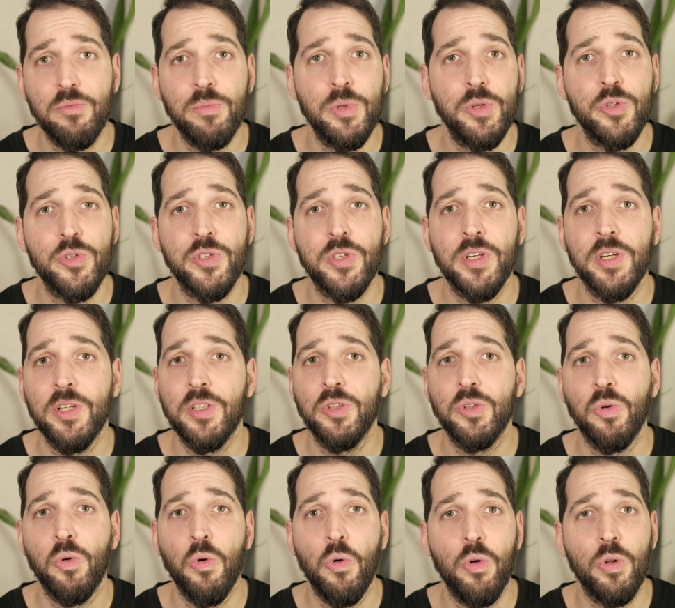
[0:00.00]
music to
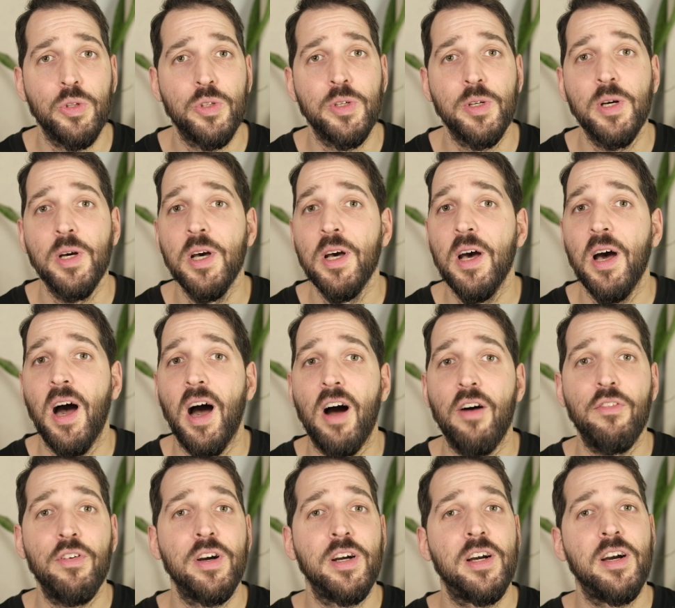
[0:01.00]
all the
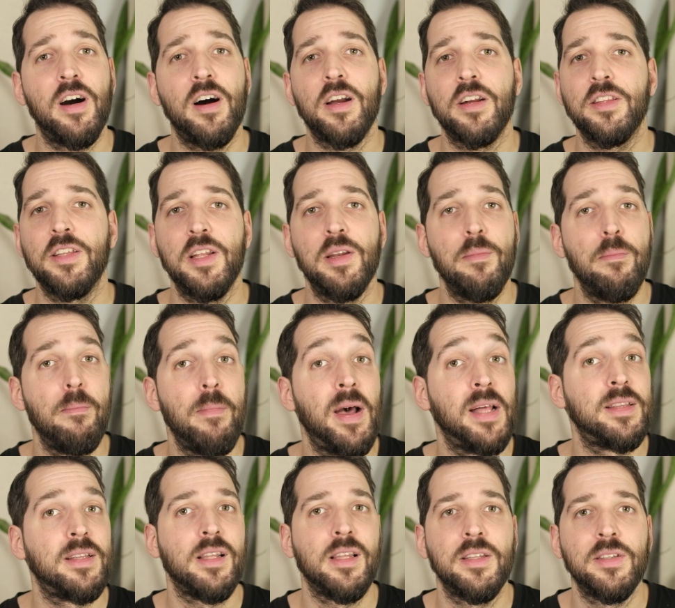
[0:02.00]
avant-garde and
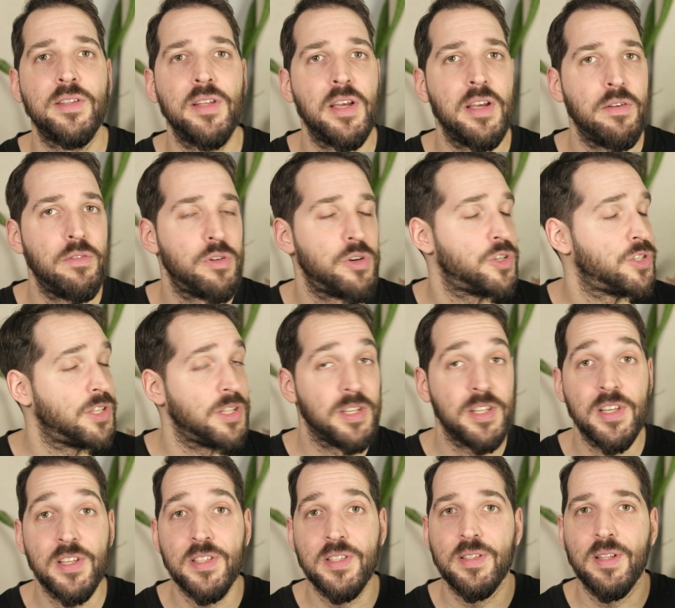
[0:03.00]
metal endeavors in
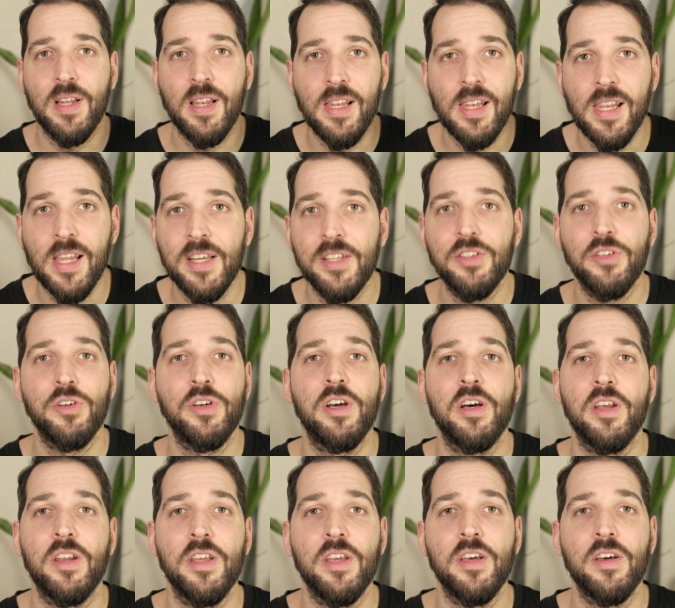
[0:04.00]
his later
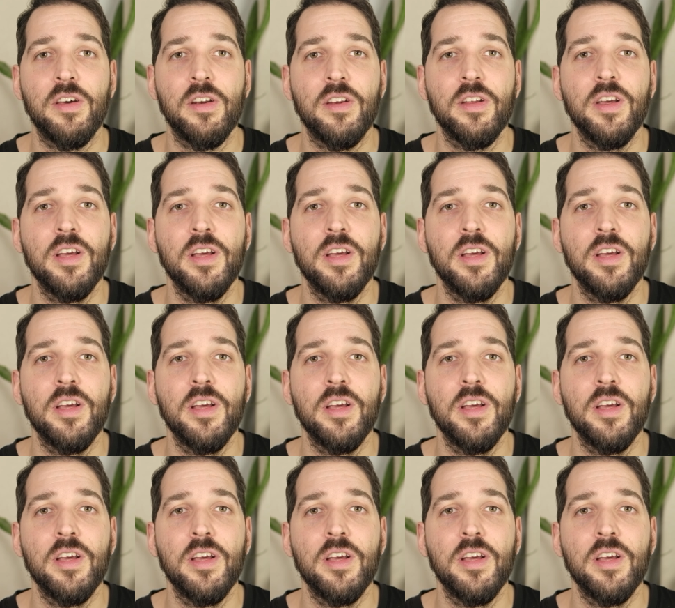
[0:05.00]
career.